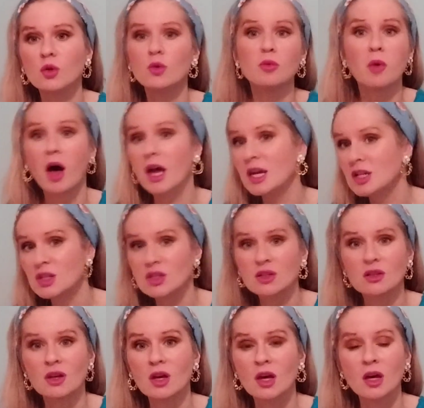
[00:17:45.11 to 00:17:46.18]
Who am I
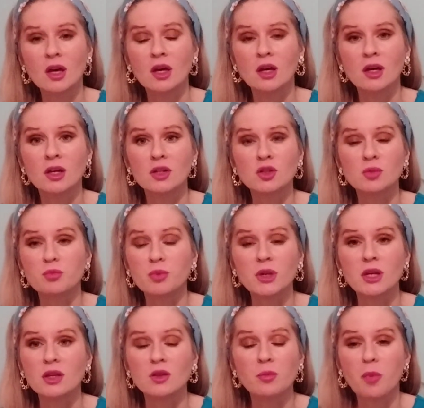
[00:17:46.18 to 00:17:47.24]
to, to
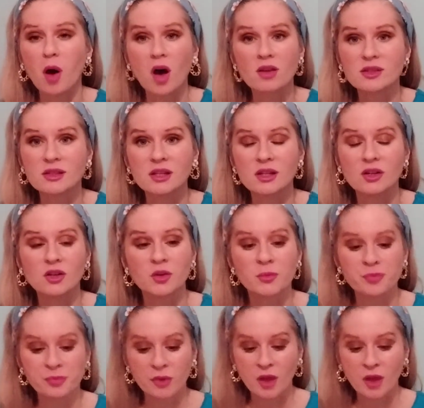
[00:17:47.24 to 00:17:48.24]
be the boss here?